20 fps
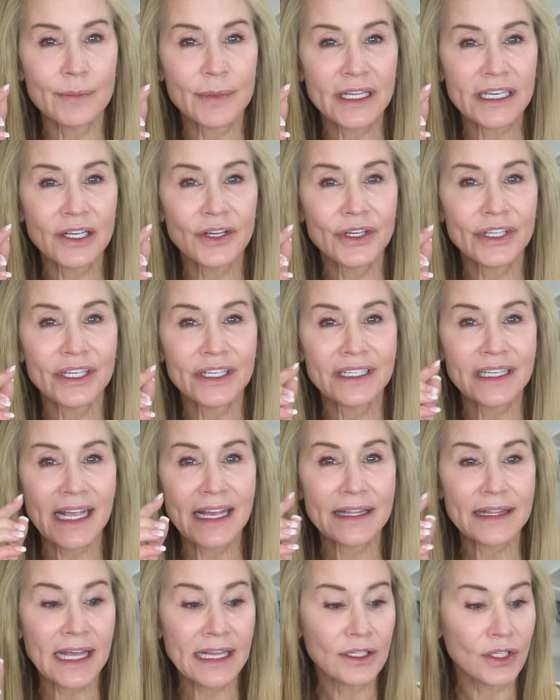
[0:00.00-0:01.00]
a bit hooded
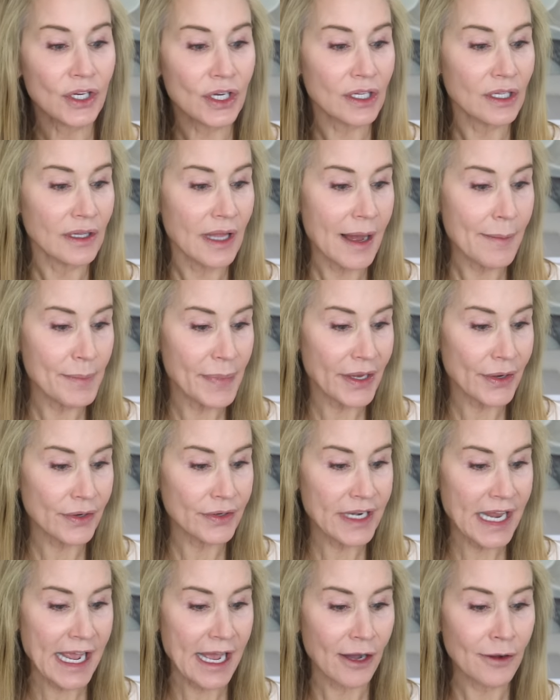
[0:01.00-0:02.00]
and they look a lot better
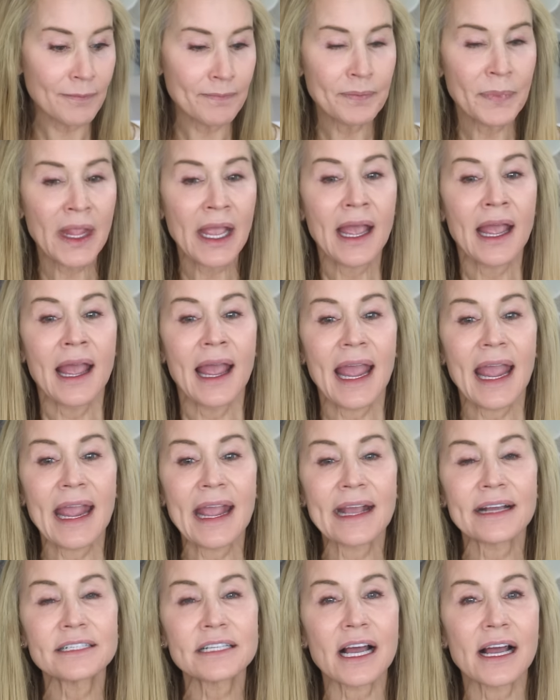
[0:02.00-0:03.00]
now.
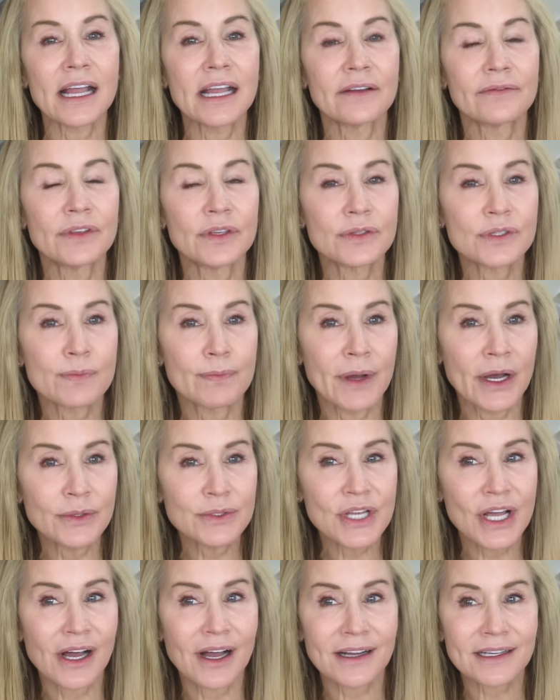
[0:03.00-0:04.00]
And I have used
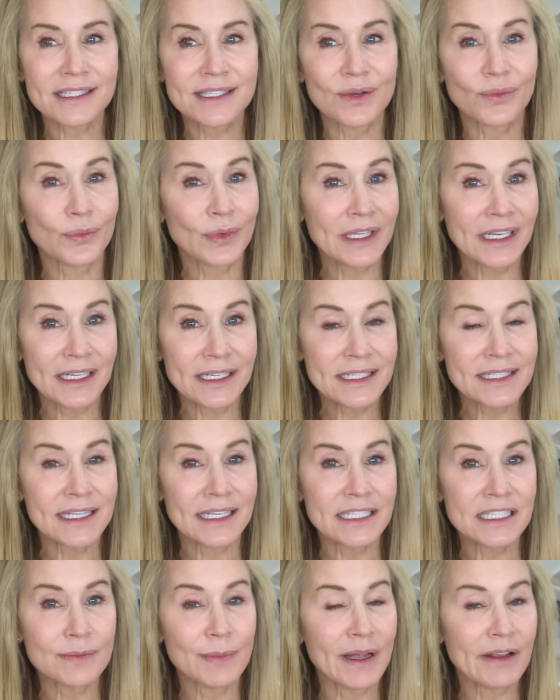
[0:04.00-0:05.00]
Botox really
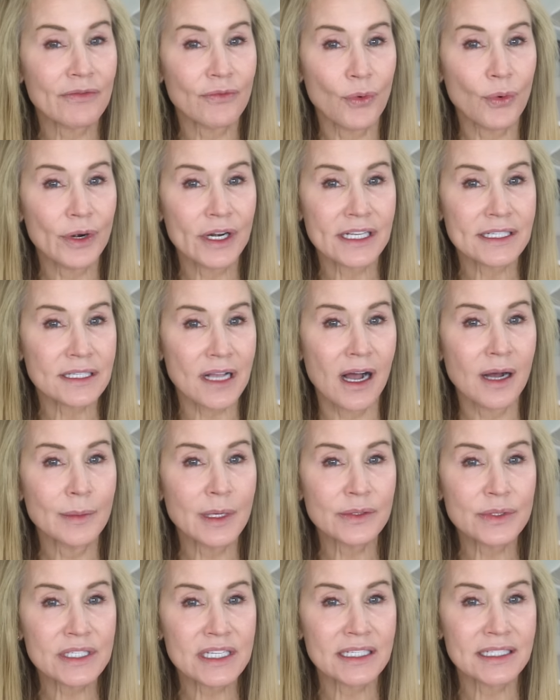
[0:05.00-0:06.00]
since my 40s,
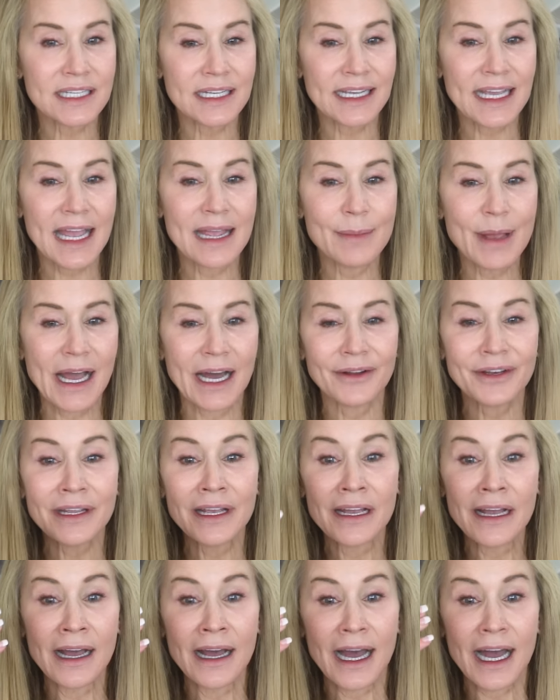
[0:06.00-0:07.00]
almost since it came out.
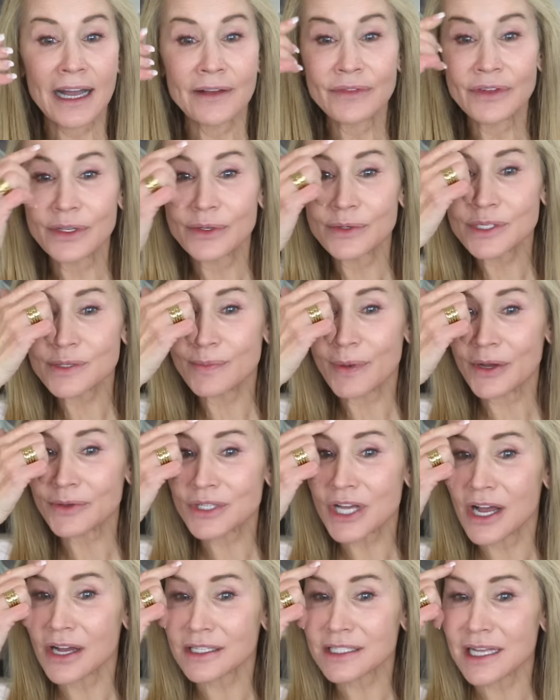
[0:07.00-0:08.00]
I've used
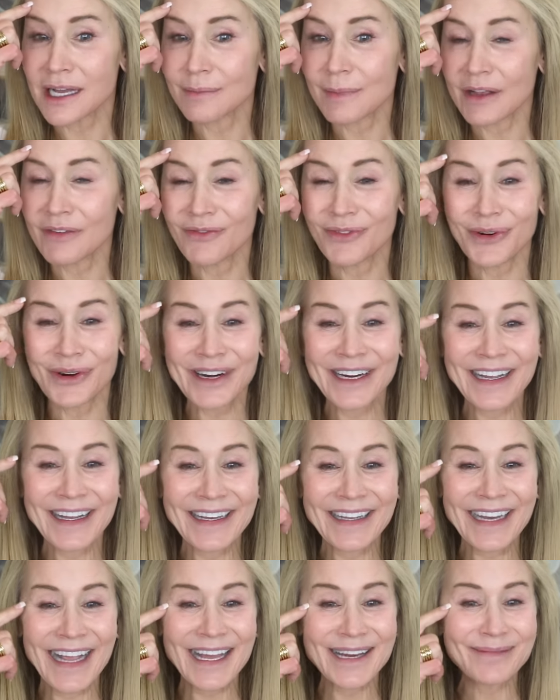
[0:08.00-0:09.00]
Botox on my
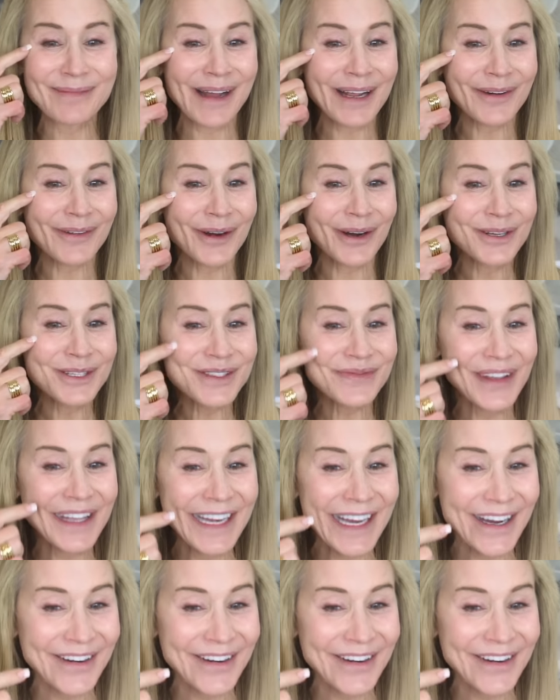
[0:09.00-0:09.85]
forehead and in my crow's feet